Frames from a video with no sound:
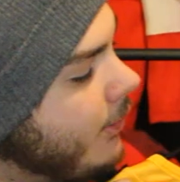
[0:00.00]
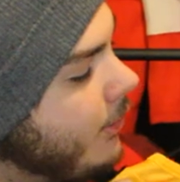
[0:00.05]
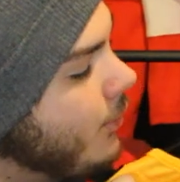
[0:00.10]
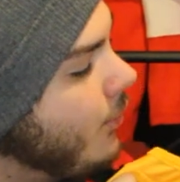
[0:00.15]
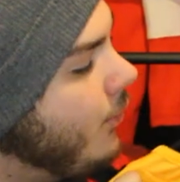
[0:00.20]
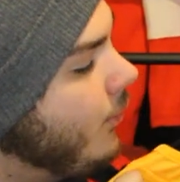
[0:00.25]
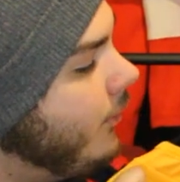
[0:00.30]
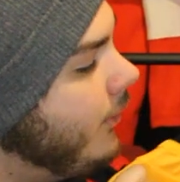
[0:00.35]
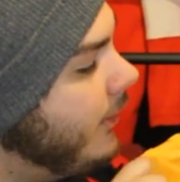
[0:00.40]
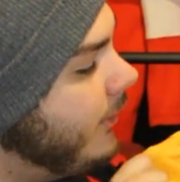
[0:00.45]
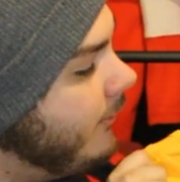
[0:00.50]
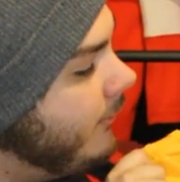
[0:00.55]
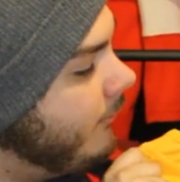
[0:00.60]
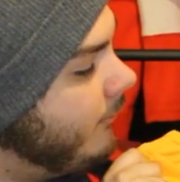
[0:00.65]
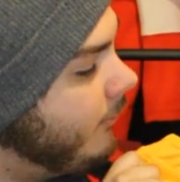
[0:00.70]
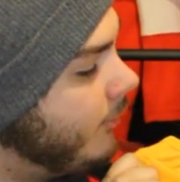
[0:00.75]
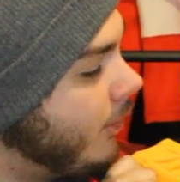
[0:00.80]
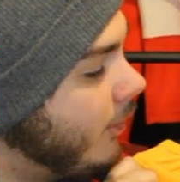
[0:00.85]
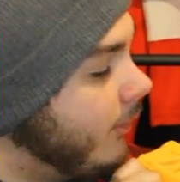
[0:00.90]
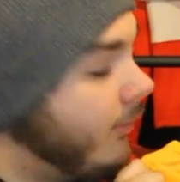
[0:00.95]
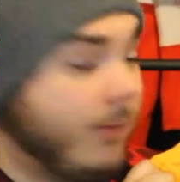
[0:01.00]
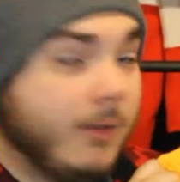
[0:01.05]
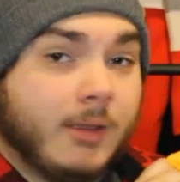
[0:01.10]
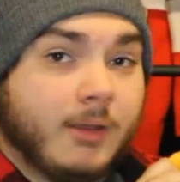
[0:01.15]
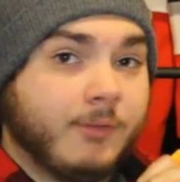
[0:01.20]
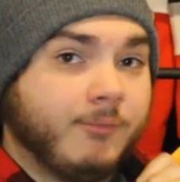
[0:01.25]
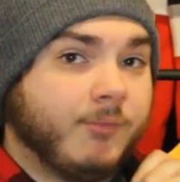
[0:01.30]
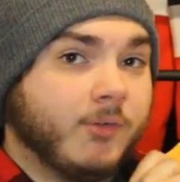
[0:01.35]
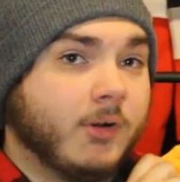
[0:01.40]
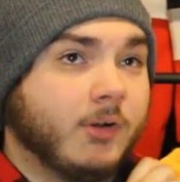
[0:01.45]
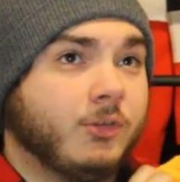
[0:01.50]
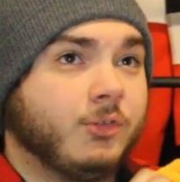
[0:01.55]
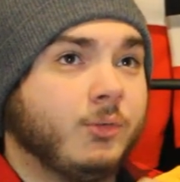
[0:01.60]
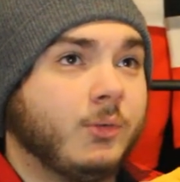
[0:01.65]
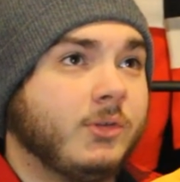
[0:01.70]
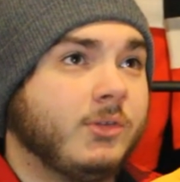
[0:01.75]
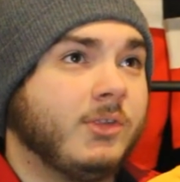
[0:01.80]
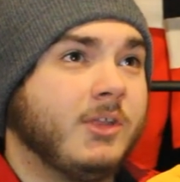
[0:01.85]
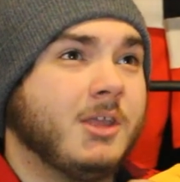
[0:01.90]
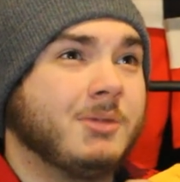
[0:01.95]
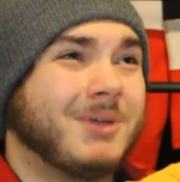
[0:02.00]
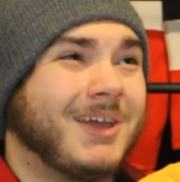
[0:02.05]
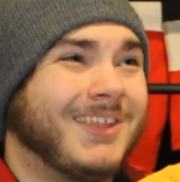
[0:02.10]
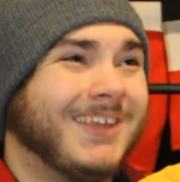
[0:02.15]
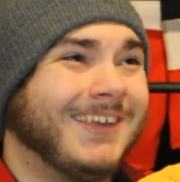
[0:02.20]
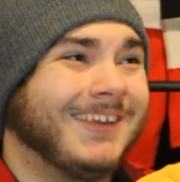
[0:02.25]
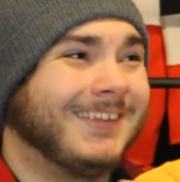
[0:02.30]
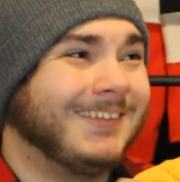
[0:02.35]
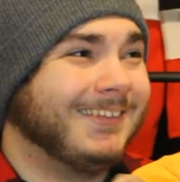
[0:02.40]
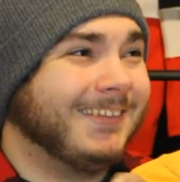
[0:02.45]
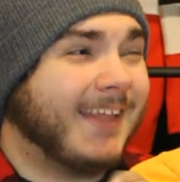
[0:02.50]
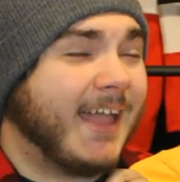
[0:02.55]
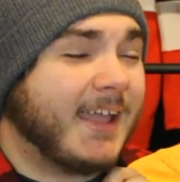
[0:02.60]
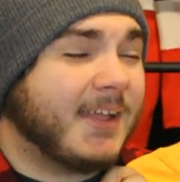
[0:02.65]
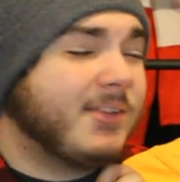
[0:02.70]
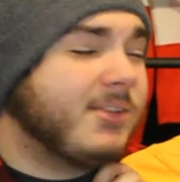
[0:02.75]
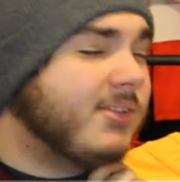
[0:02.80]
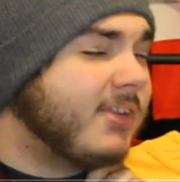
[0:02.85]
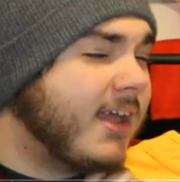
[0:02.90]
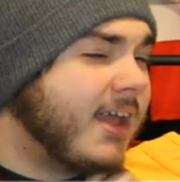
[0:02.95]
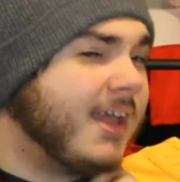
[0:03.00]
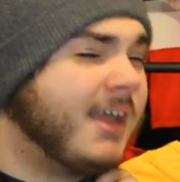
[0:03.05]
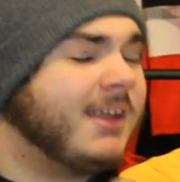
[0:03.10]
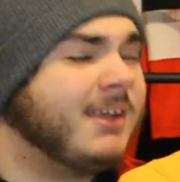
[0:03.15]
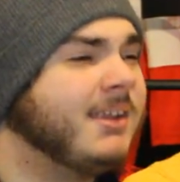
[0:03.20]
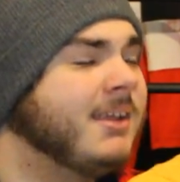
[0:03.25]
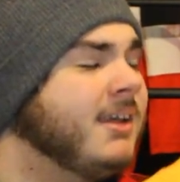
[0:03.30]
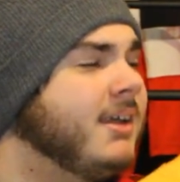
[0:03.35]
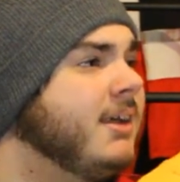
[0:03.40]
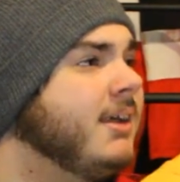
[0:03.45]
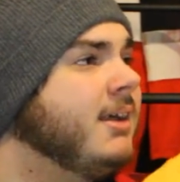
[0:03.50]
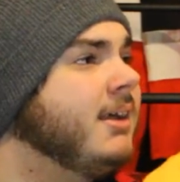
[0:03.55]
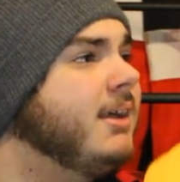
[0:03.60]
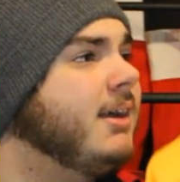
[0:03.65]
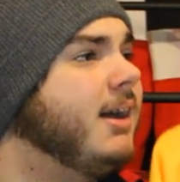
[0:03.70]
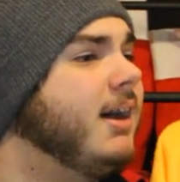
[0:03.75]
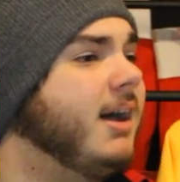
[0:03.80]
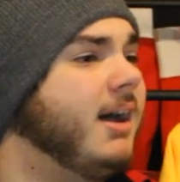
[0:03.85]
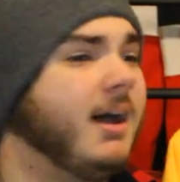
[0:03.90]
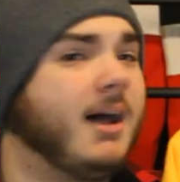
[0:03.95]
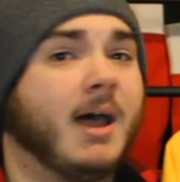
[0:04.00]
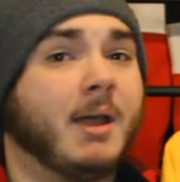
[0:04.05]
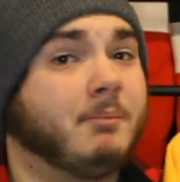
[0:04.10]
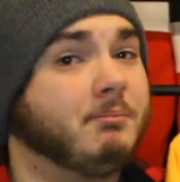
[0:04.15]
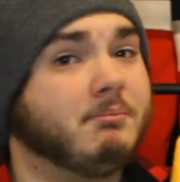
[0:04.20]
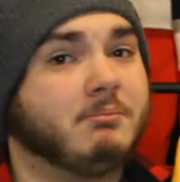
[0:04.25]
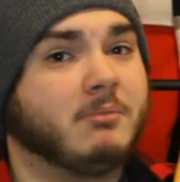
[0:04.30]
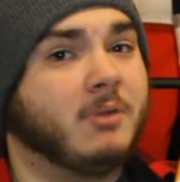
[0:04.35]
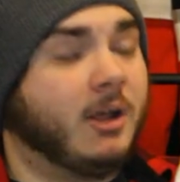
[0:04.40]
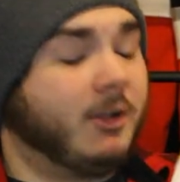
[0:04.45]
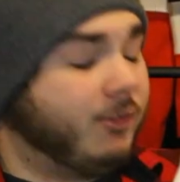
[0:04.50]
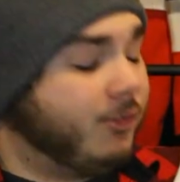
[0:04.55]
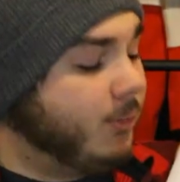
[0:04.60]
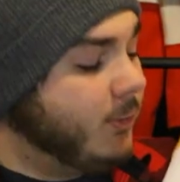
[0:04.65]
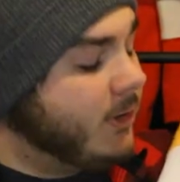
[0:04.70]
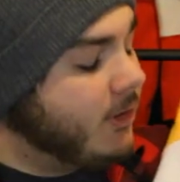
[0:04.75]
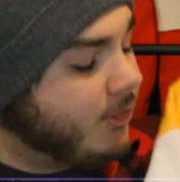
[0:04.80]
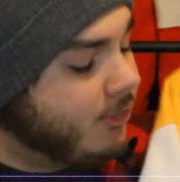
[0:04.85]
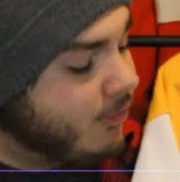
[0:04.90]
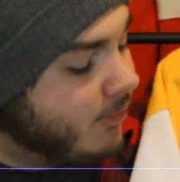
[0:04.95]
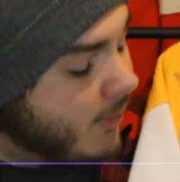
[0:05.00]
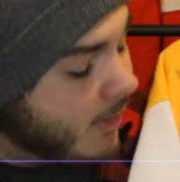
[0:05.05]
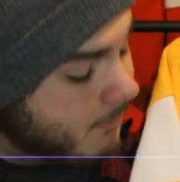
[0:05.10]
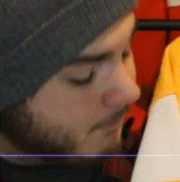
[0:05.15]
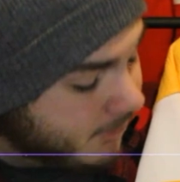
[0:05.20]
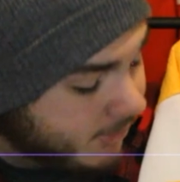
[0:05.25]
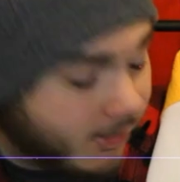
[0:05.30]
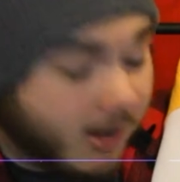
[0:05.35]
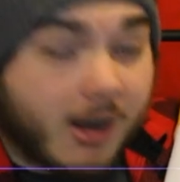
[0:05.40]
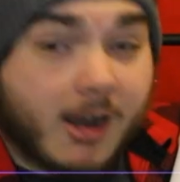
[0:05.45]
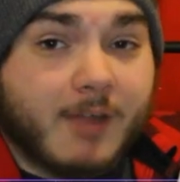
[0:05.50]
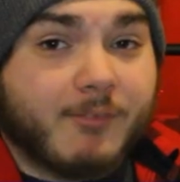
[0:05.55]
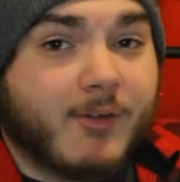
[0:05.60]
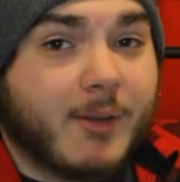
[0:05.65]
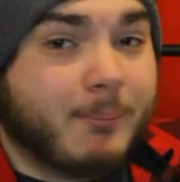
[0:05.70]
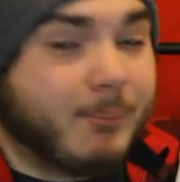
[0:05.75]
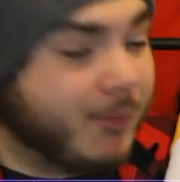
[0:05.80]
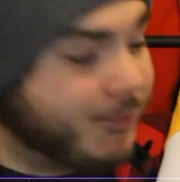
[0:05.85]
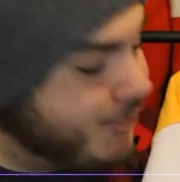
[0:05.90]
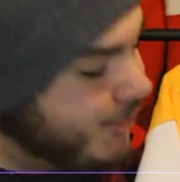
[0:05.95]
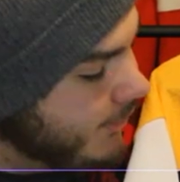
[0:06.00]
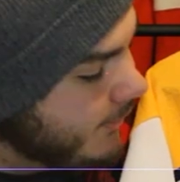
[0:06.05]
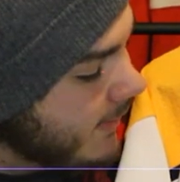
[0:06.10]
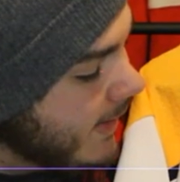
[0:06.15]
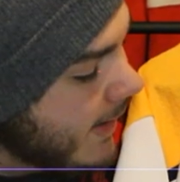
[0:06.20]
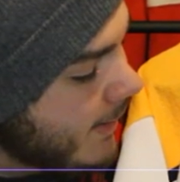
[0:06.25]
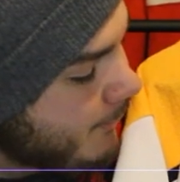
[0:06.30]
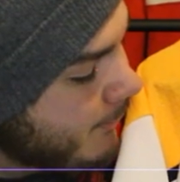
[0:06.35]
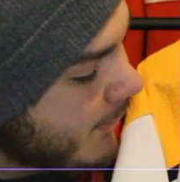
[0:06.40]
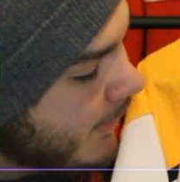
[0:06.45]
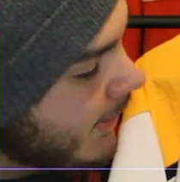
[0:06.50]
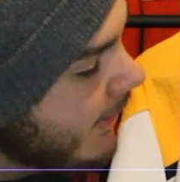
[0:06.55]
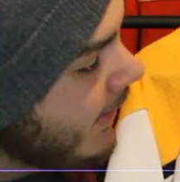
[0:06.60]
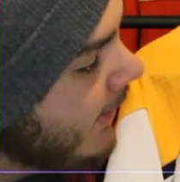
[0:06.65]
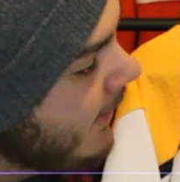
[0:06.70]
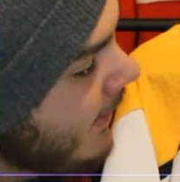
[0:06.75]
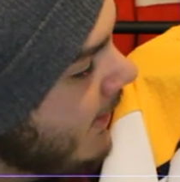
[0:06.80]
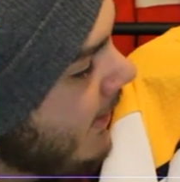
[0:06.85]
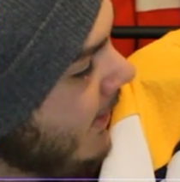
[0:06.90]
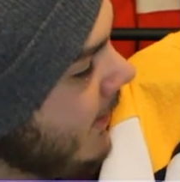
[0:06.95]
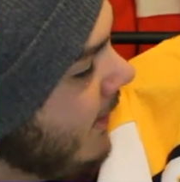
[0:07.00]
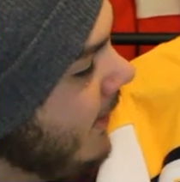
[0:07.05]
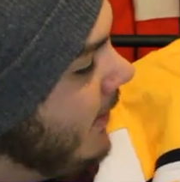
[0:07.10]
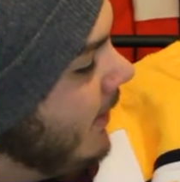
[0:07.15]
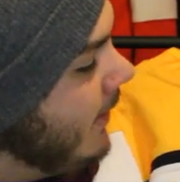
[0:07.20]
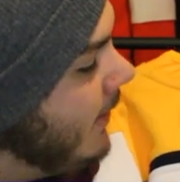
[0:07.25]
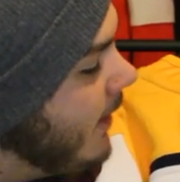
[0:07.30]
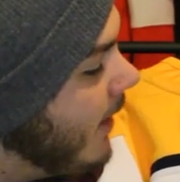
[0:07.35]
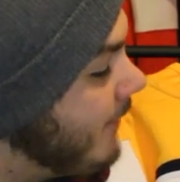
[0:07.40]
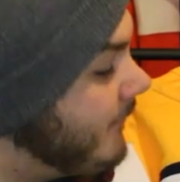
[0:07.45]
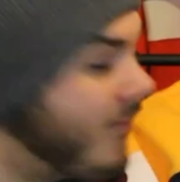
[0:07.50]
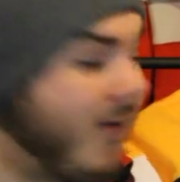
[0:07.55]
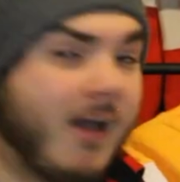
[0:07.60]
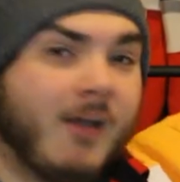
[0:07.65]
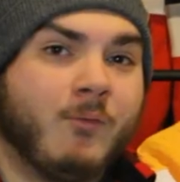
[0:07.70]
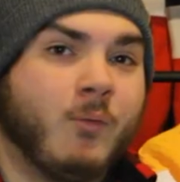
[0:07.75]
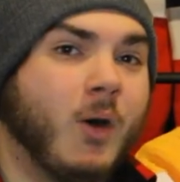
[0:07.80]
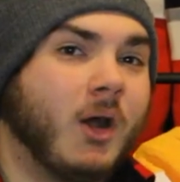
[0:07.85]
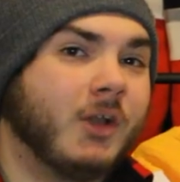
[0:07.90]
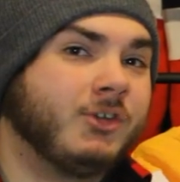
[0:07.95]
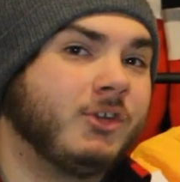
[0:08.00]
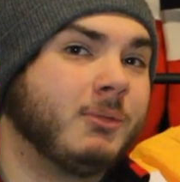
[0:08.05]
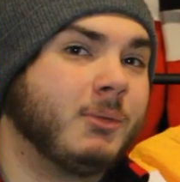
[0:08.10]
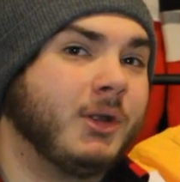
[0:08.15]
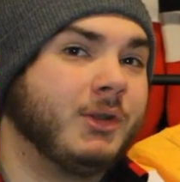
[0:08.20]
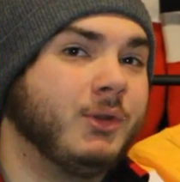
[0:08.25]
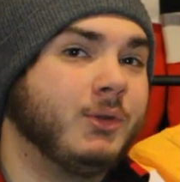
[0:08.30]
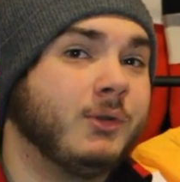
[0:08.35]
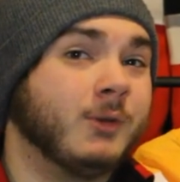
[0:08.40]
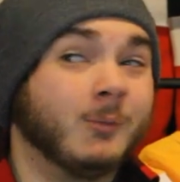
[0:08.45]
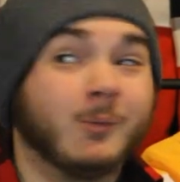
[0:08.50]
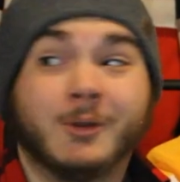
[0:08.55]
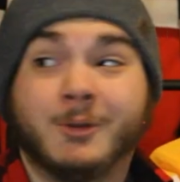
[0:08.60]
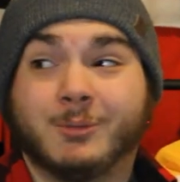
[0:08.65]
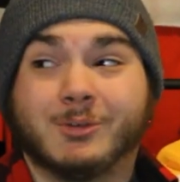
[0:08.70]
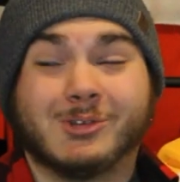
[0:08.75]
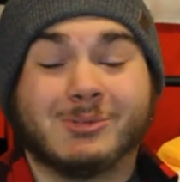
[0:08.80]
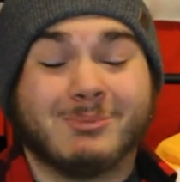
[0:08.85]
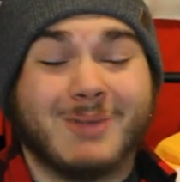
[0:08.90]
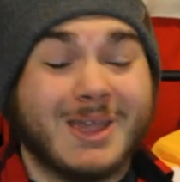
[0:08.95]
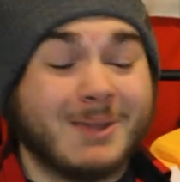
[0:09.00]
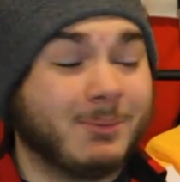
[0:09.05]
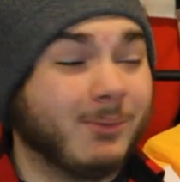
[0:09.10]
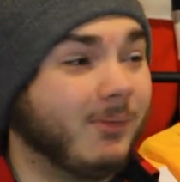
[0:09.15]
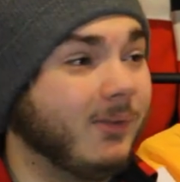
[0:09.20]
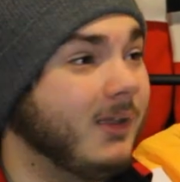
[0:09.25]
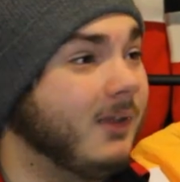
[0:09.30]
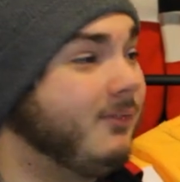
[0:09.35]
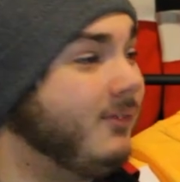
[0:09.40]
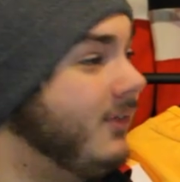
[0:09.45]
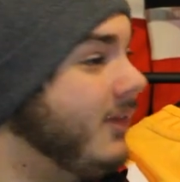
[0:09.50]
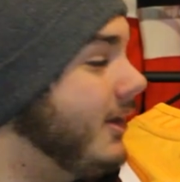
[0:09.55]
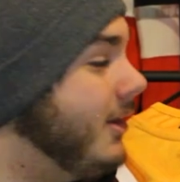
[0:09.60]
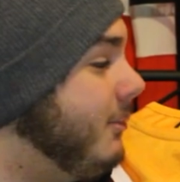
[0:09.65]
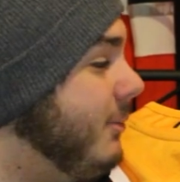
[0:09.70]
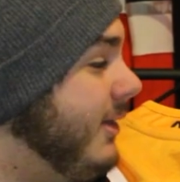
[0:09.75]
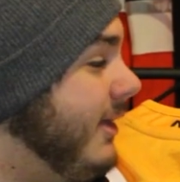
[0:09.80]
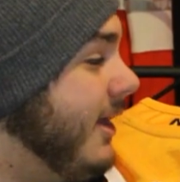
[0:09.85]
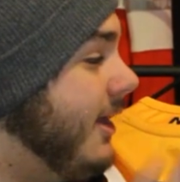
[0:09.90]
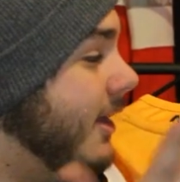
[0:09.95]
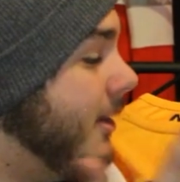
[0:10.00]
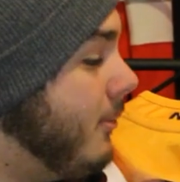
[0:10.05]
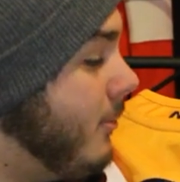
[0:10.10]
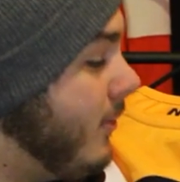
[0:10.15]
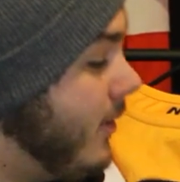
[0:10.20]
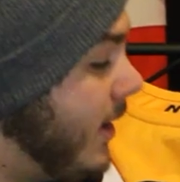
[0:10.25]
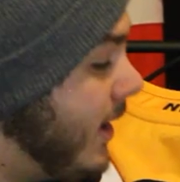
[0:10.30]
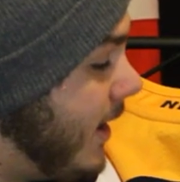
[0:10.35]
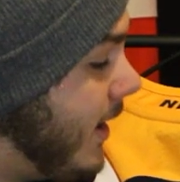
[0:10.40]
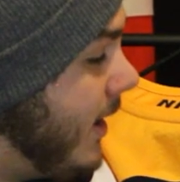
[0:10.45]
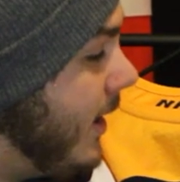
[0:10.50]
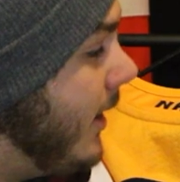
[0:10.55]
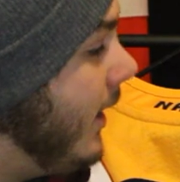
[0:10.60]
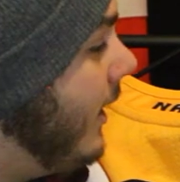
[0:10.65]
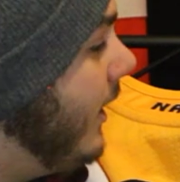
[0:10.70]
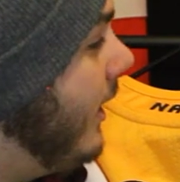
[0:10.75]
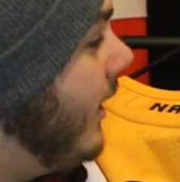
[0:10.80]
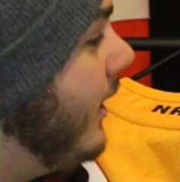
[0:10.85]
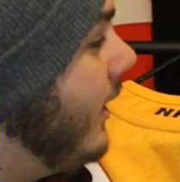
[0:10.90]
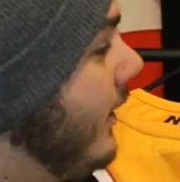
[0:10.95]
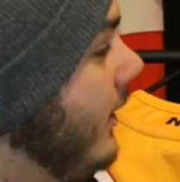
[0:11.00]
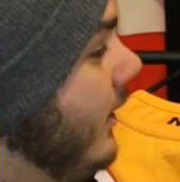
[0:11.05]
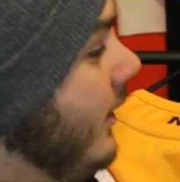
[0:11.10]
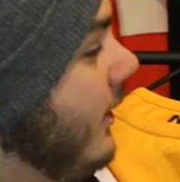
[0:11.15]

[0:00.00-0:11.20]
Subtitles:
a goalie currently for a Swiss team, I think Leksand. I'm not Swedish, so I'm sorry if I butchered that. But I've watched him on YouTube when he was a Maple Leaf, and then he became a